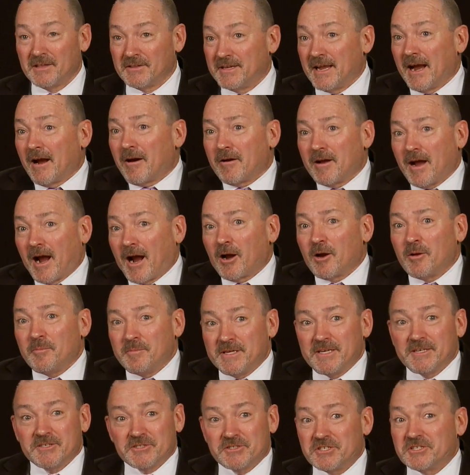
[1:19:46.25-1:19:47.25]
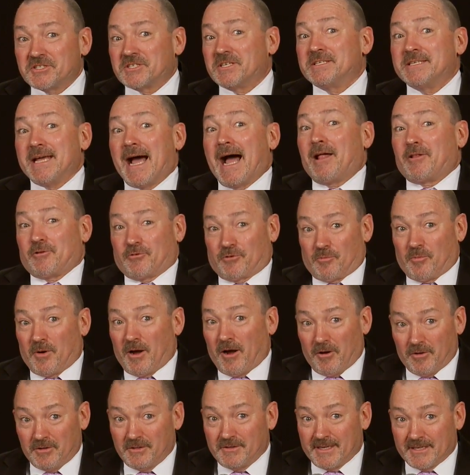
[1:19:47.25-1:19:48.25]
The RMD is just a dollar
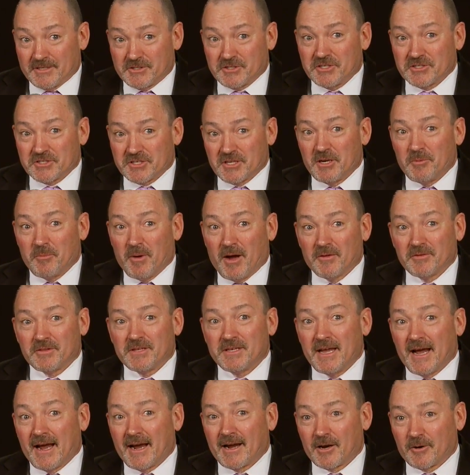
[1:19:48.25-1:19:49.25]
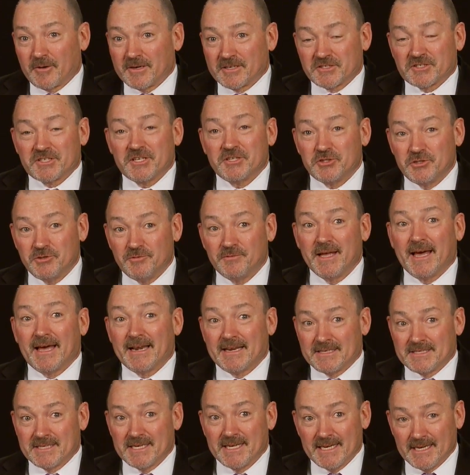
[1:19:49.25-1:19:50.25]
amount. That's just an amount the IRS says you've got
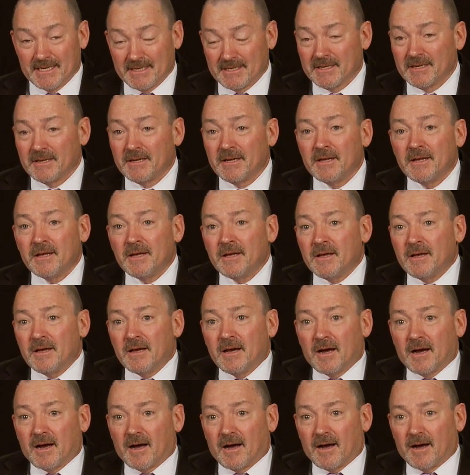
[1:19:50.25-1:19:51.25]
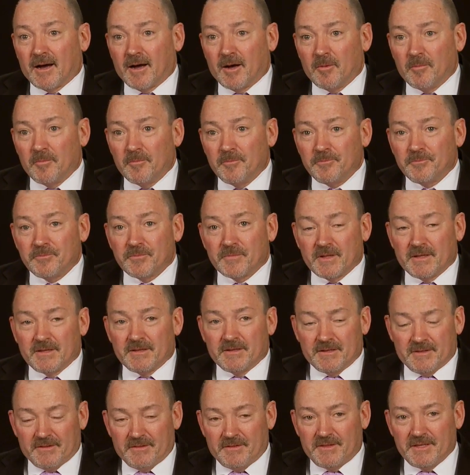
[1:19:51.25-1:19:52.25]
to take.
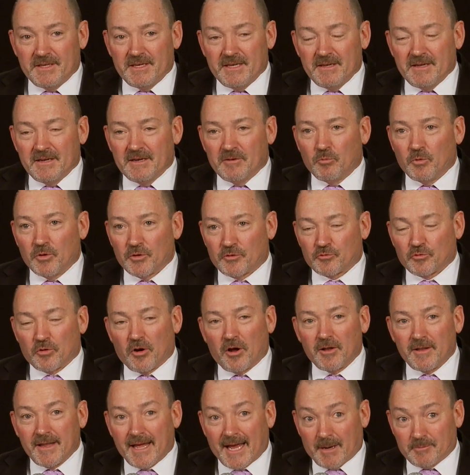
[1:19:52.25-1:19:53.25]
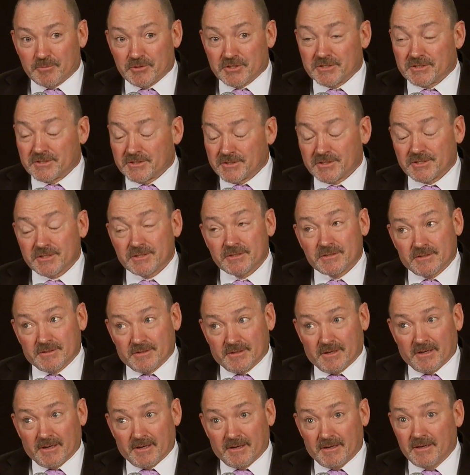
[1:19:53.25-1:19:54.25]
The withdrawal options,
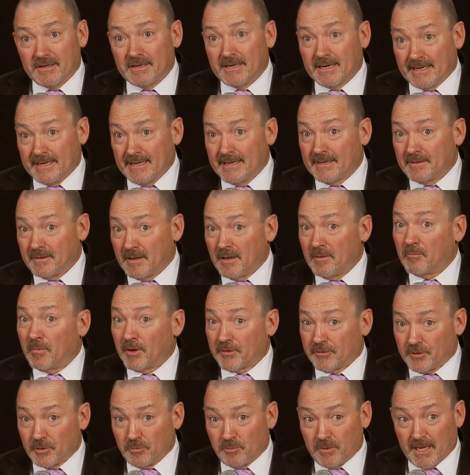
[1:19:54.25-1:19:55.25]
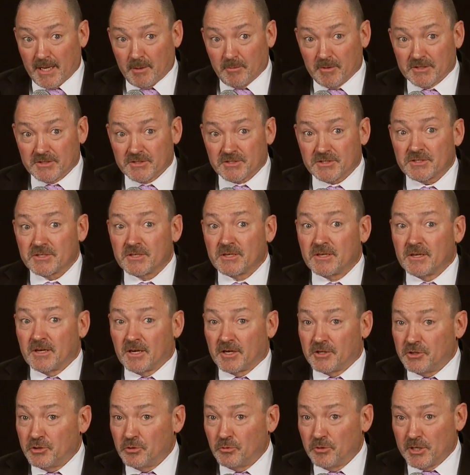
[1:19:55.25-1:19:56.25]
and again, monthly payments,
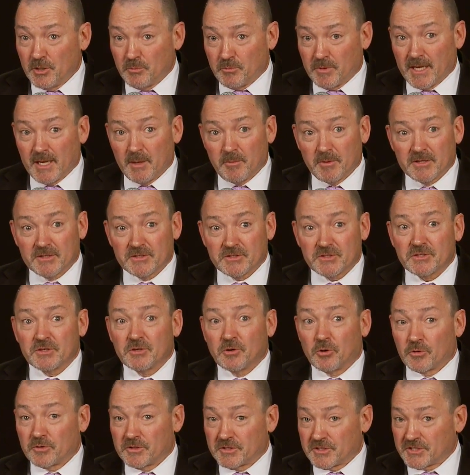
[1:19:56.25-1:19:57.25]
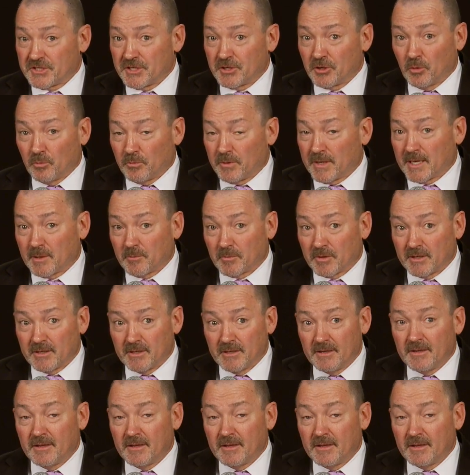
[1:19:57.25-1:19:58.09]
annuity payments, or the single payment,